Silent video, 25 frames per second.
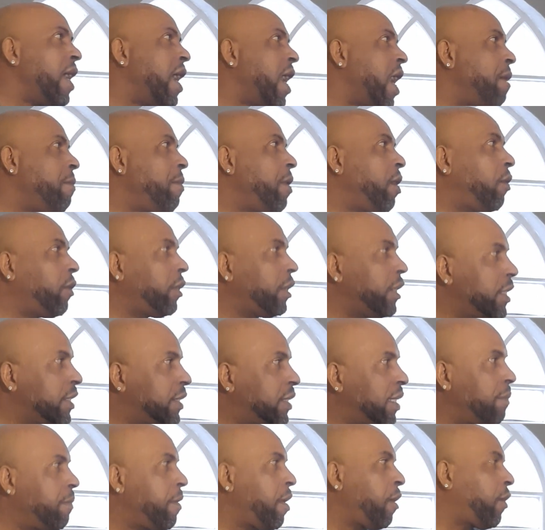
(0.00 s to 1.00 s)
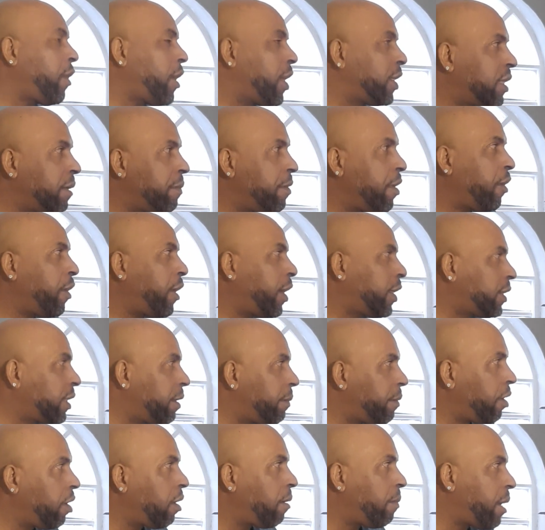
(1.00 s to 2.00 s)
and I go this, and I go that, and I go that,
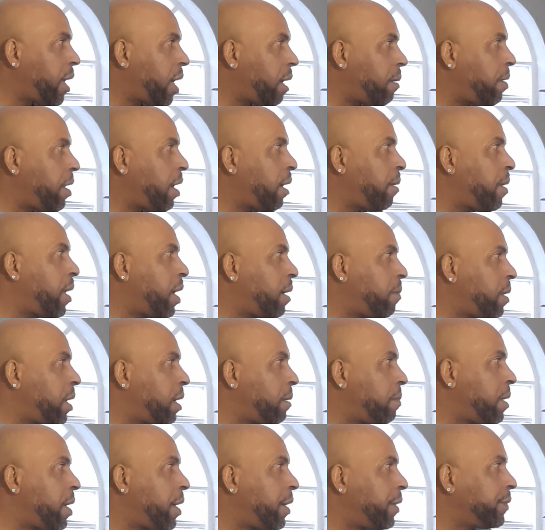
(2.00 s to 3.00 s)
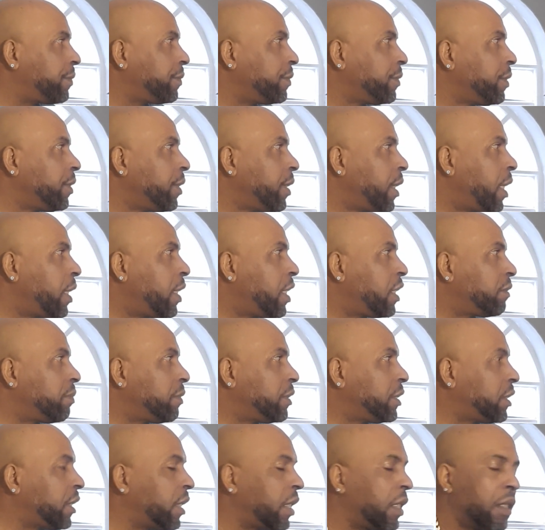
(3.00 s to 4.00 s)
and I go blah, blah, blah, blah, blah. And as I
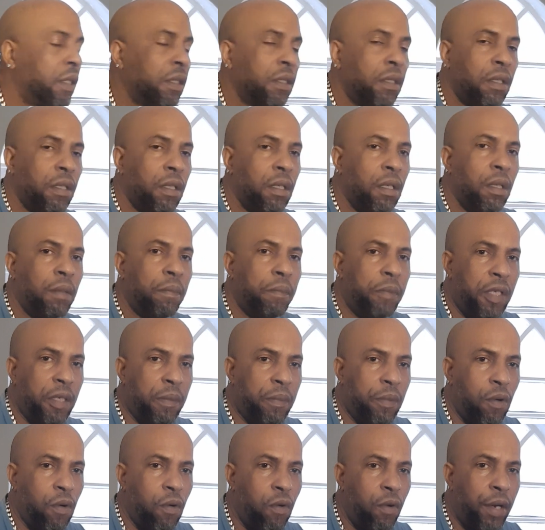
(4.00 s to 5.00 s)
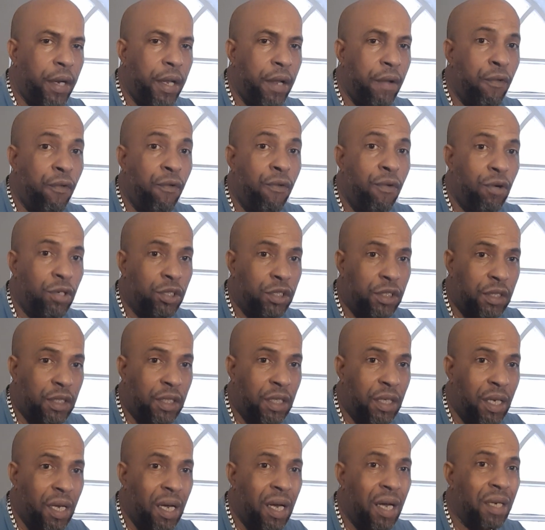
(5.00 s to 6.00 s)
say, people out there
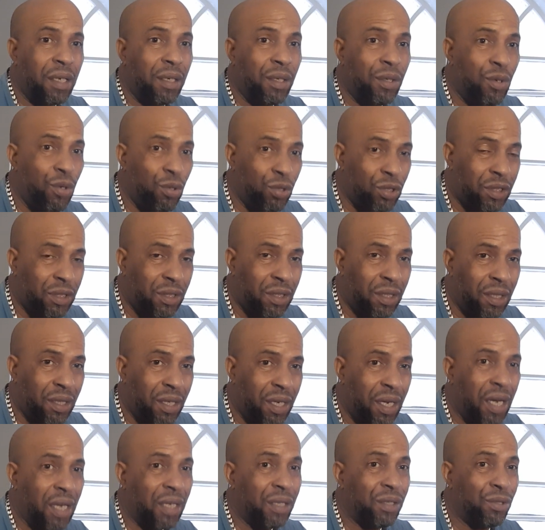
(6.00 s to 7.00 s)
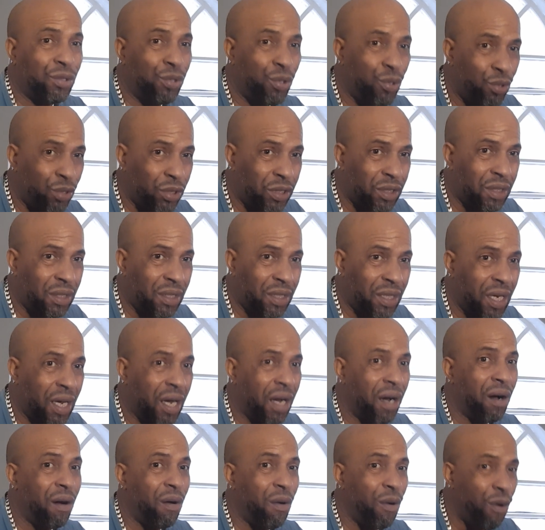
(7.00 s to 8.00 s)
rusty and dusty and thirsty
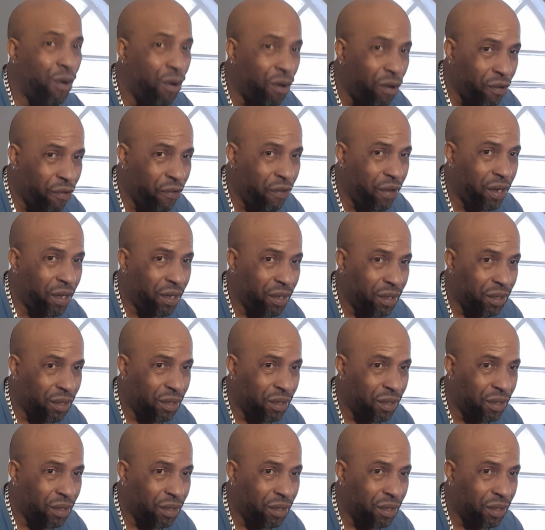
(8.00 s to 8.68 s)
and hungry